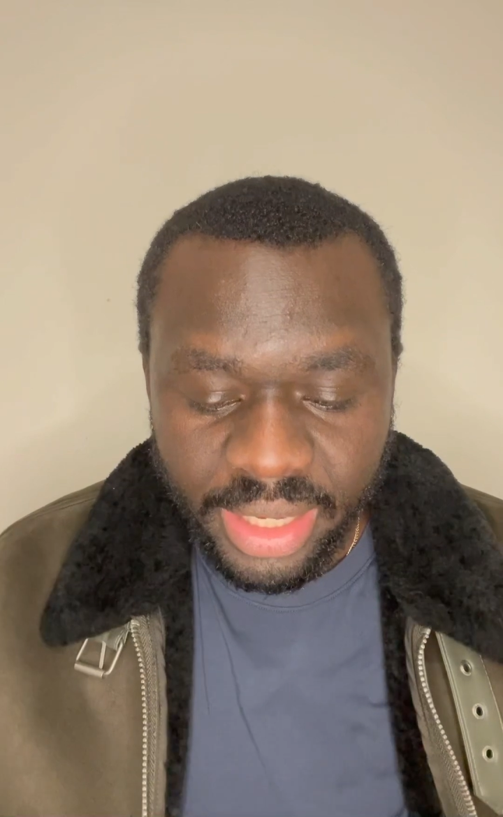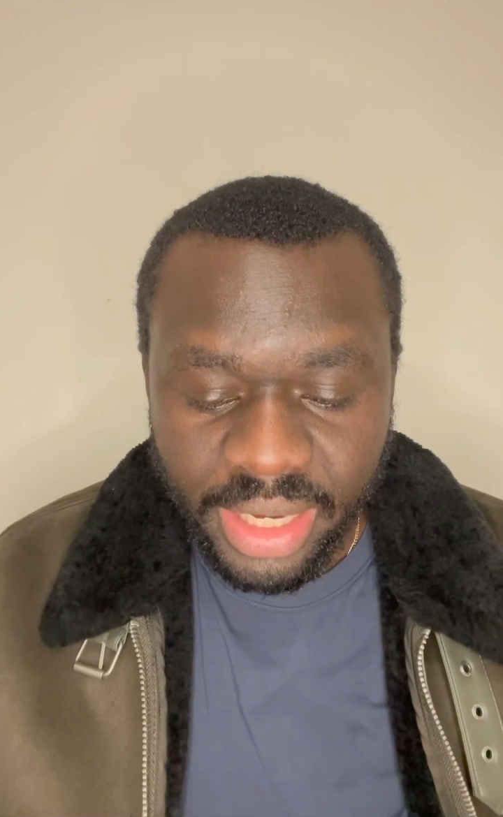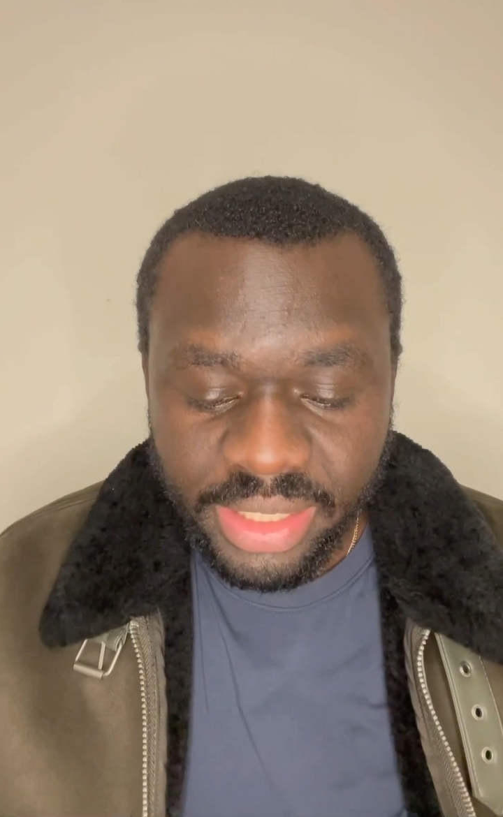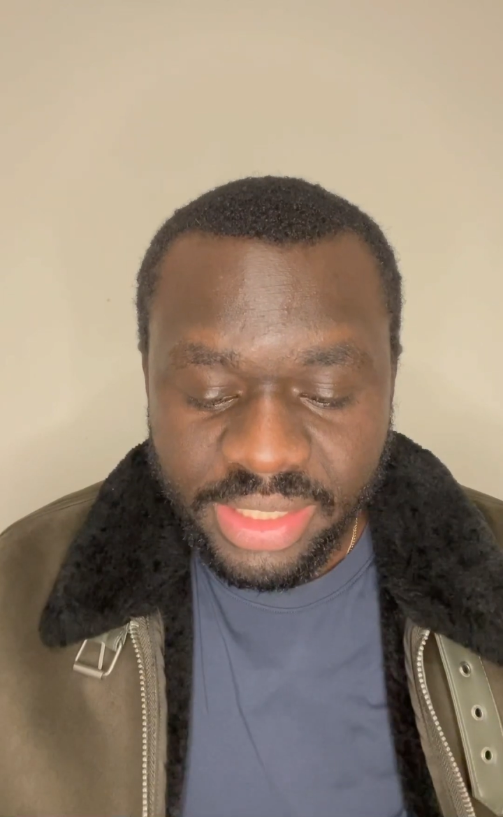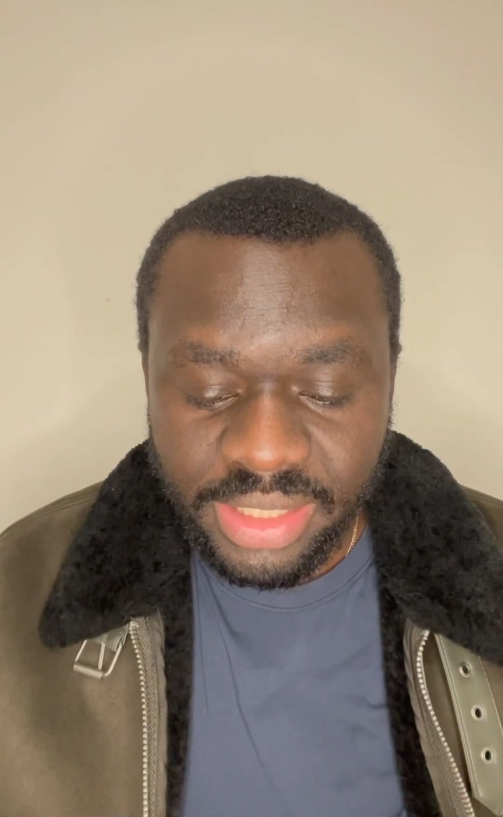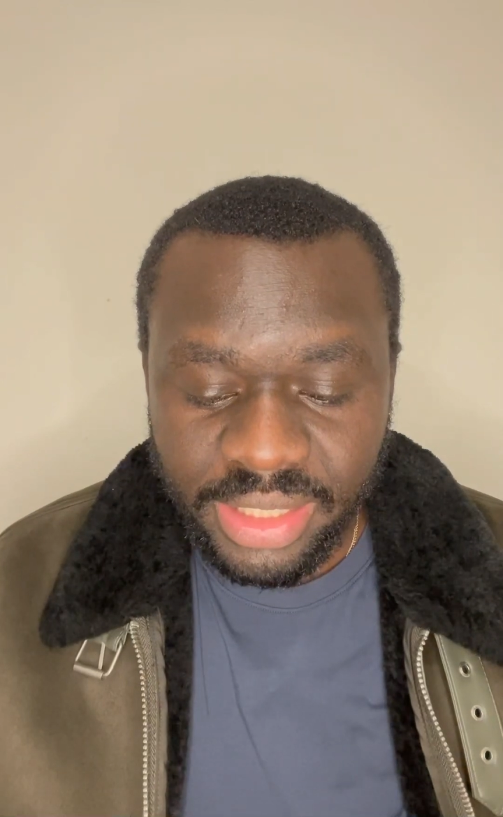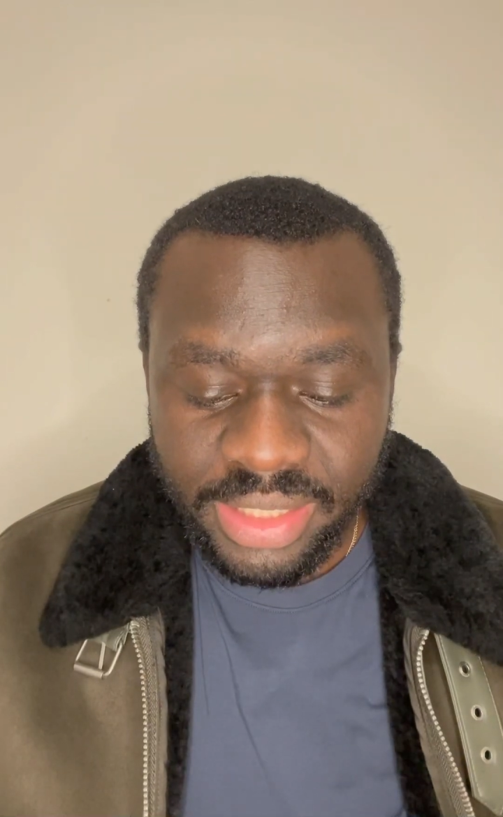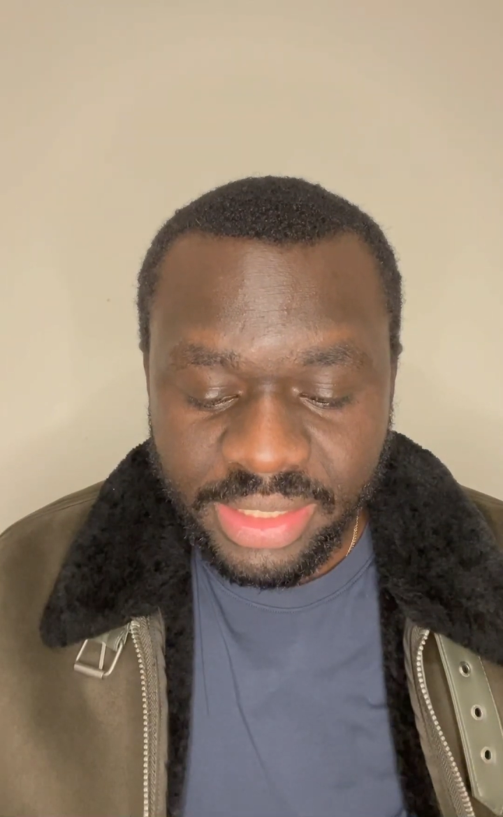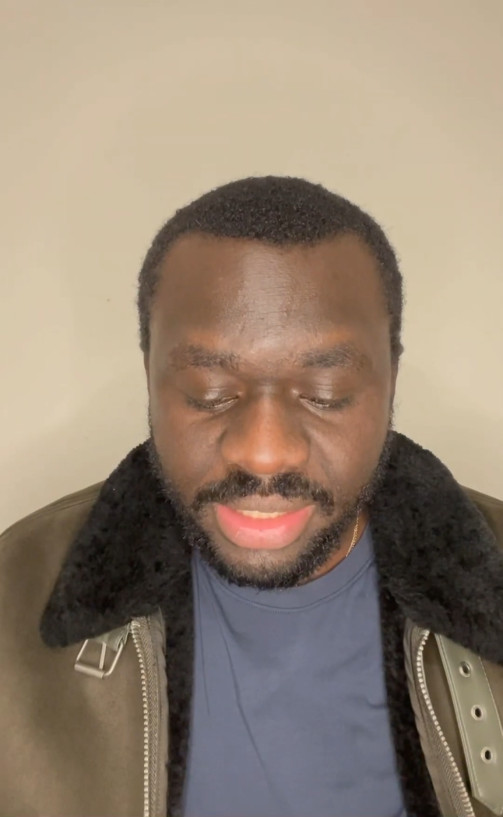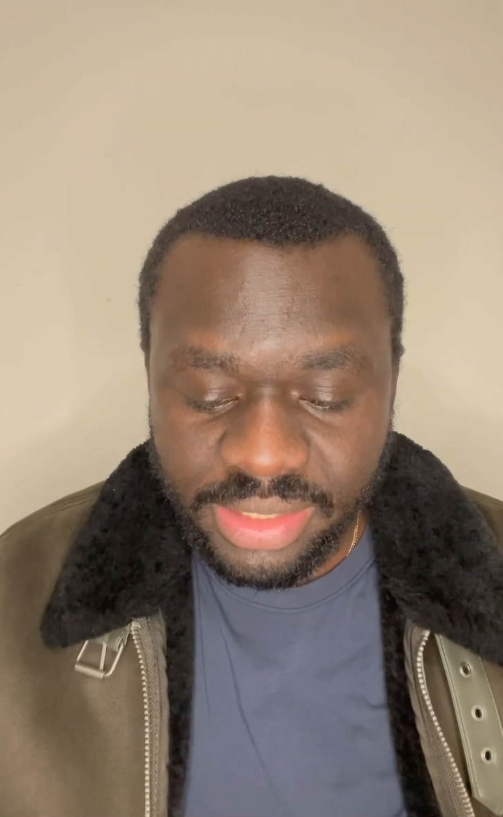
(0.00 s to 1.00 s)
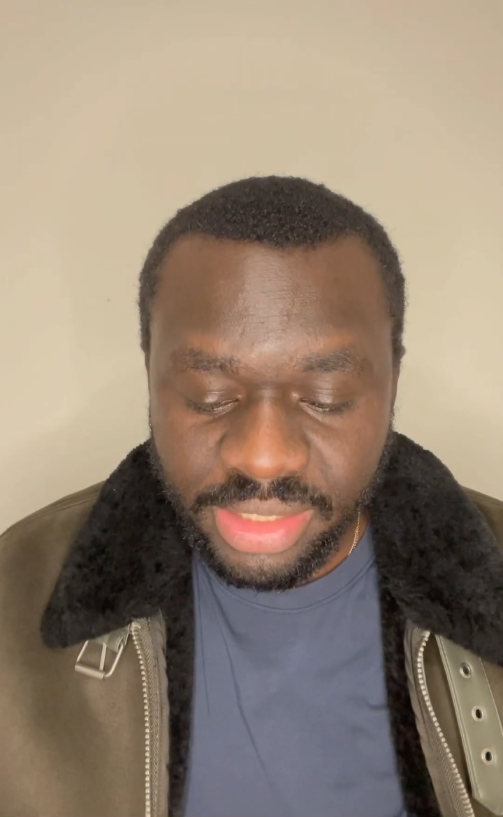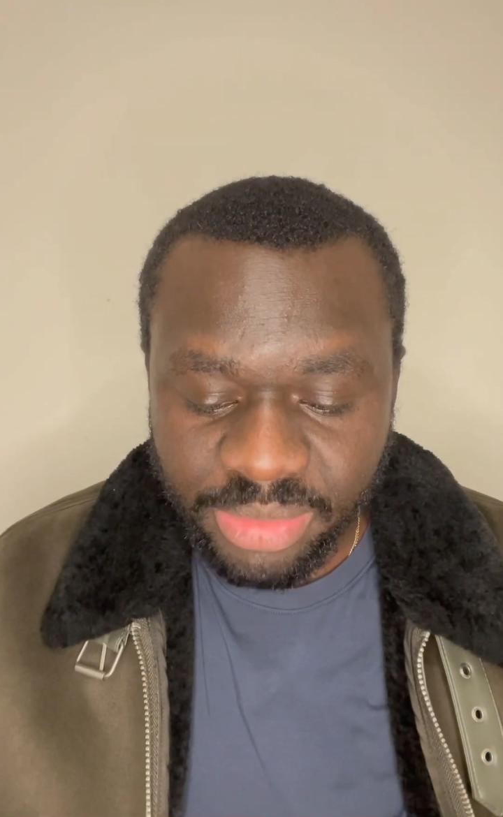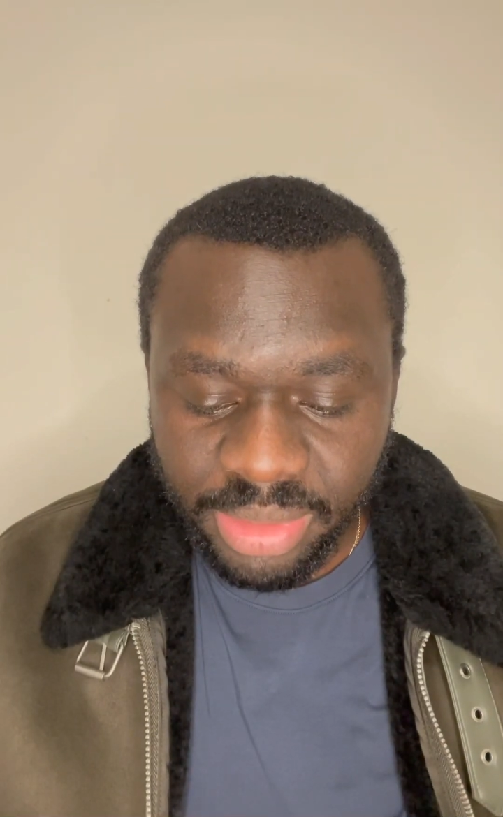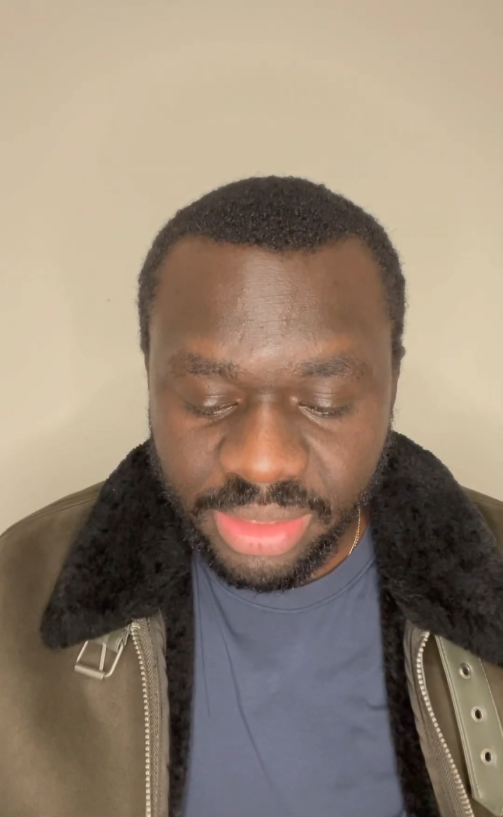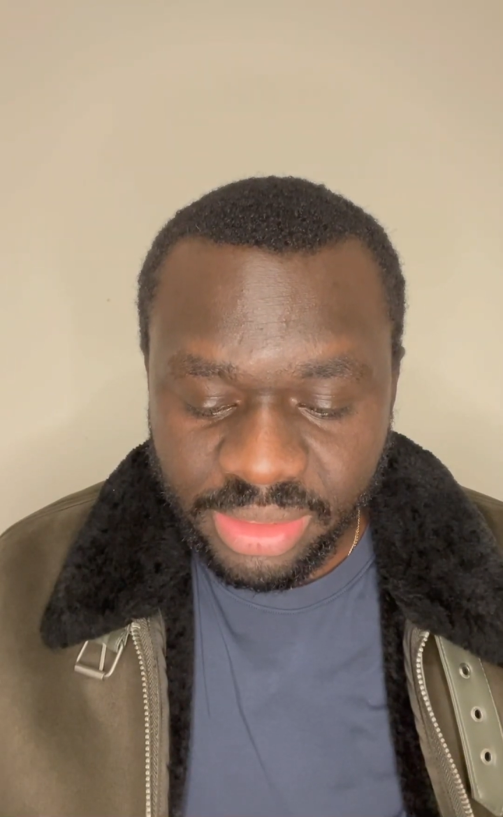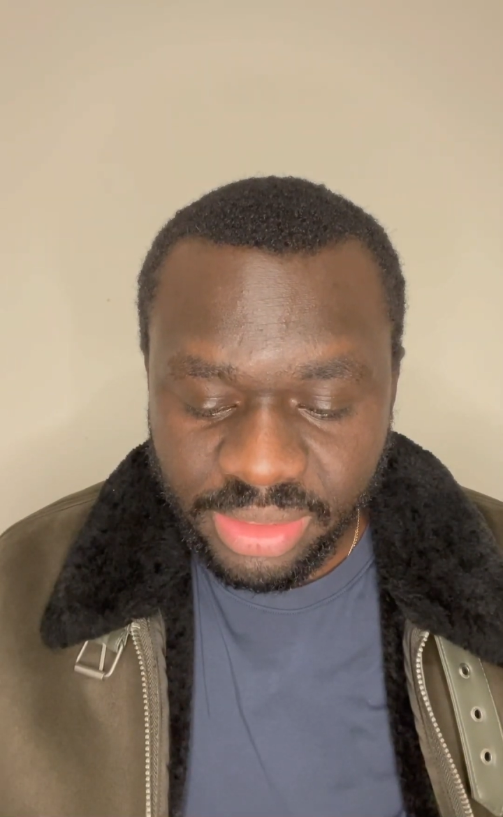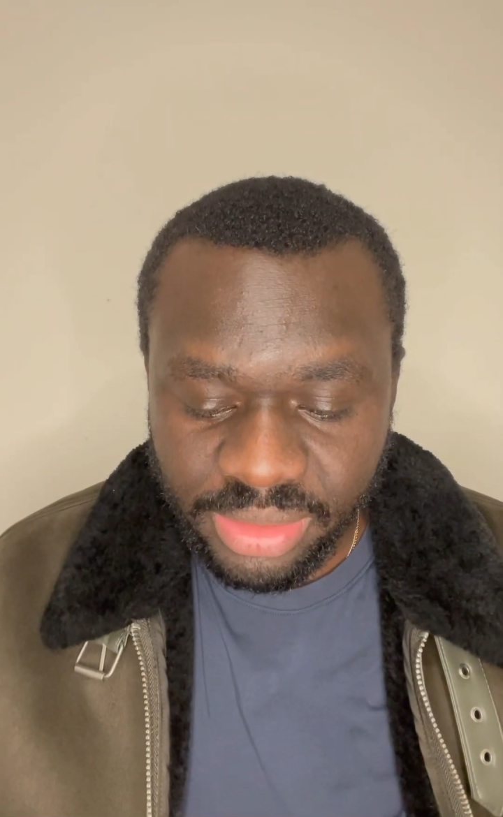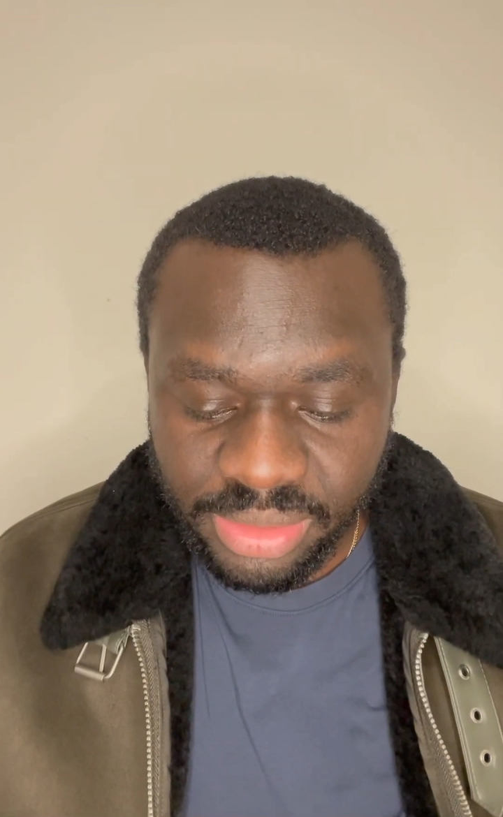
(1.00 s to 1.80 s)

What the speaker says: Any selected statement